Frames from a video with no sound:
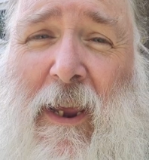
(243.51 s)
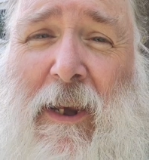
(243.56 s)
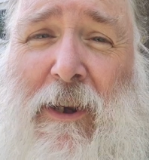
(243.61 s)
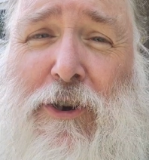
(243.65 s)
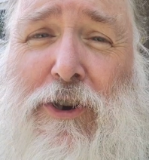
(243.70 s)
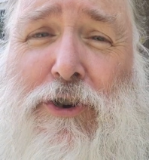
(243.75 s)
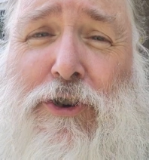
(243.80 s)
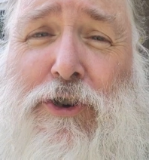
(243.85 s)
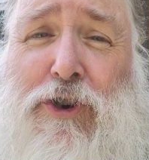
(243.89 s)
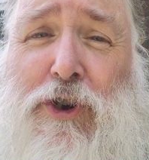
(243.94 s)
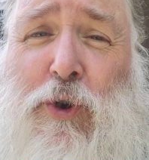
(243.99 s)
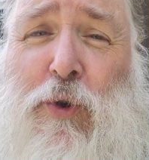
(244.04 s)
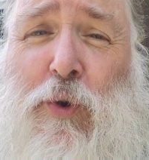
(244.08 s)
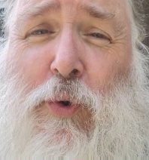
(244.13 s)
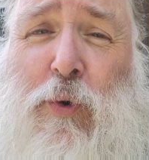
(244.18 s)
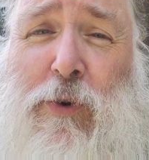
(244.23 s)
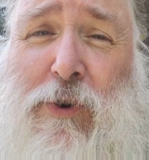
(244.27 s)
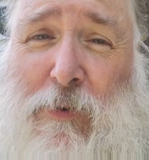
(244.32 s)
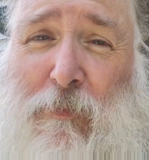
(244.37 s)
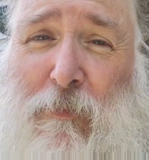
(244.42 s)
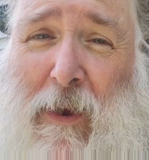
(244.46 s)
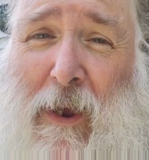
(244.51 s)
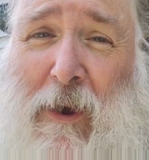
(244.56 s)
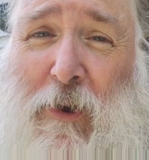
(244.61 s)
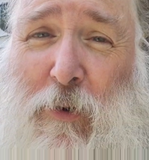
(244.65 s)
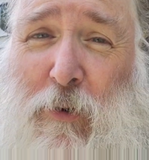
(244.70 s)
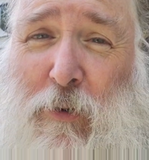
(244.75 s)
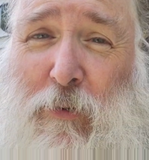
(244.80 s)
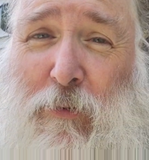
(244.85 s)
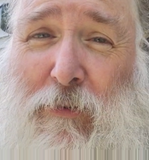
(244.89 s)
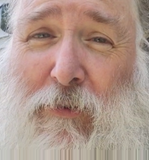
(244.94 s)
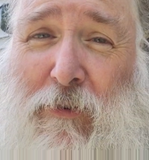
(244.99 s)
get two
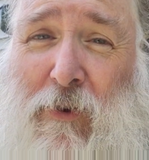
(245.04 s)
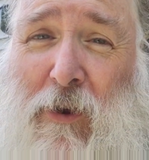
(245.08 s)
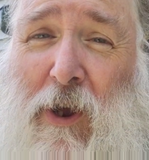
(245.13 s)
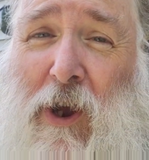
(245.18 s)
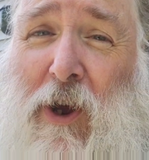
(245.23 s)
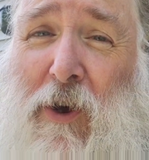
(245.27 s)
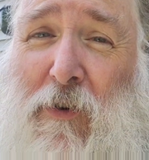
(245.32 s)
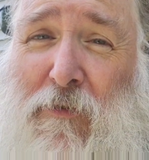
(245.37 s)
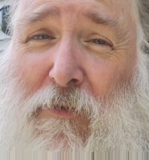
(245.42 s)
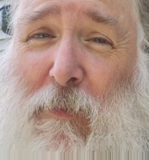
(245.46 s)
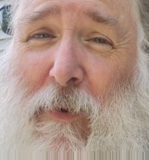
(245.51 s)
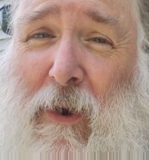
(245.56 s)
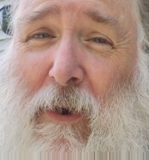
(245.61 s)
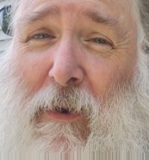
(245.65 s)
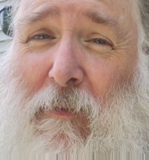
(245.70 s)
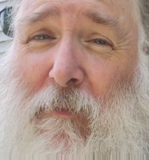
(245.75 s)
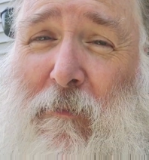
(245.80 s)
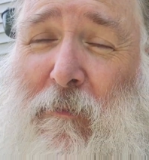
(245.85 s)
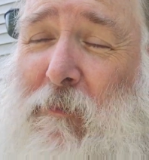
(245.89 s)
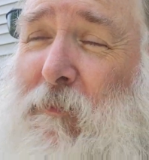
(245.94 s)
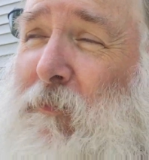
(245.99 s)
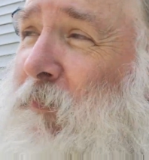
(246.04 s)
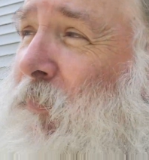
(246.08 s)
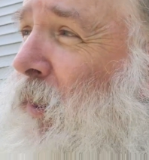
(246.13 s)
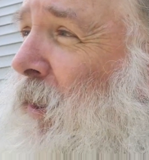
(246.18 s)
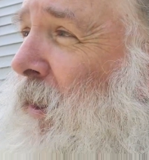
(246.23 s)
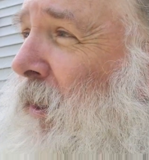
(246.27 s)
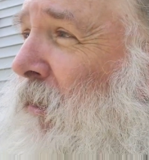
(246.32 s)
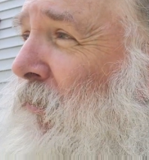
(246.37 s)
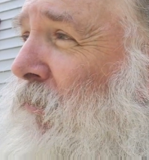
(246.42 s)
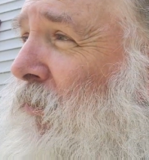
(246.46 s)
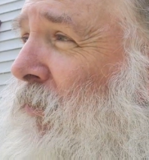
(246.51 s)
tomatoes off of my
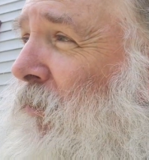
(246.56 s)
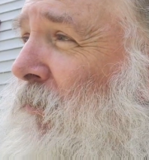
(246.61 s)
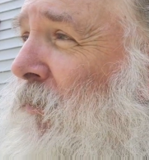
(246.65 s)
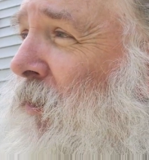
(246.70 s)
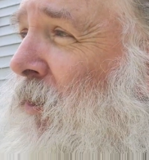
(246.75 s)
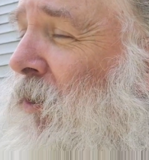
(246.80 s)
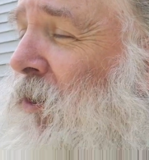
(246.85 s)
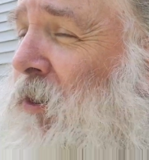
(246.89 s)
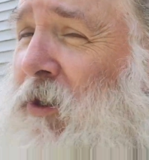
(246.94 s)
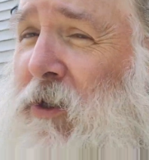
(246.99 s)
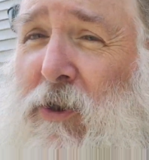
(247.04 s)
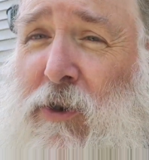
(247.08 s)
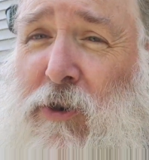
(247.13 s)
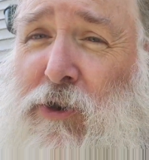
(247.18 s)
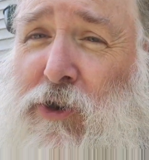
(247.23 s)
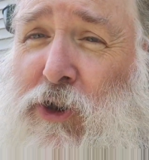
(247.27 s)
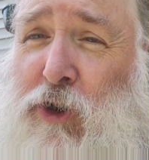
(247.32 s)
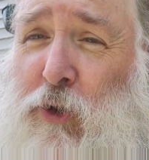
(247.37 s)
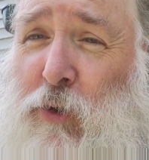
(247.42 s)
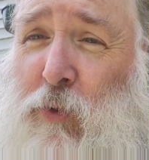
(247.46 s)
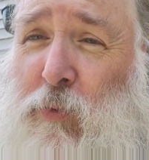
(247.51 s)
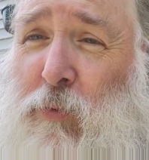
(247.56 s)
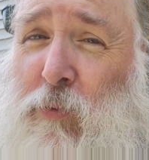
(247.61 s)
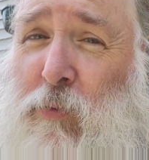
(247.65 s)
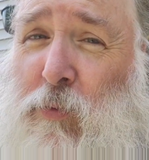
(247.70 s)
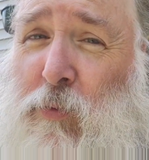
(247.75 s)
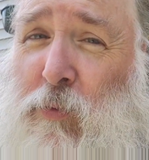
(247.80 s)
plants. Two.